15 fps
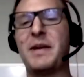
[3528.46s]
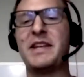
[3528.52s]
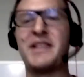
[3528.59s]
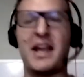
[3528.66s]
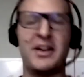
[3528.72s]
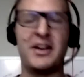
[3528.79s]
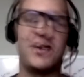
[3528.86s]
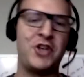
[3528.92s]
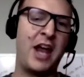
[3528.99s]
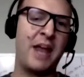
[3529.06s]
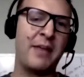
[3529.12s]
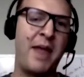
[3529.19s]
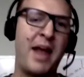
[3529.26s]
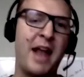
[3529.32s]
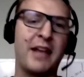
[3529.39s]
got a
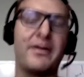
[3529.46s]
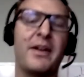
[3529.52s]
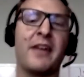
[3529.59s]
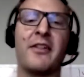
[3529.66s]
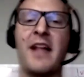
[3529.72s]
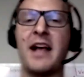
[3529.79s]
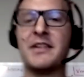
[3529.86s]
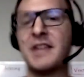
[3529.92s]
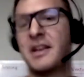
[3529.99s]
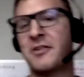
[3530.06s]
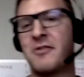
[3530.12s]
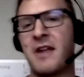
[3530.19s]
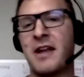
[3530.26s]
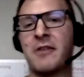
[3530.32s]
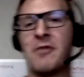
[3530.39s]
giant magnifying glass getting
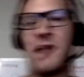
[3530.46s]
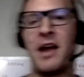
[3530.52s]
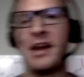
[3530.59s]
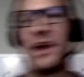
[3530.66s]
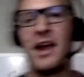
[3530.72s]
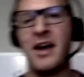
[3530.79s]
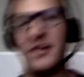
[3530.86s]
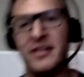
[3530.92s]
ready right now.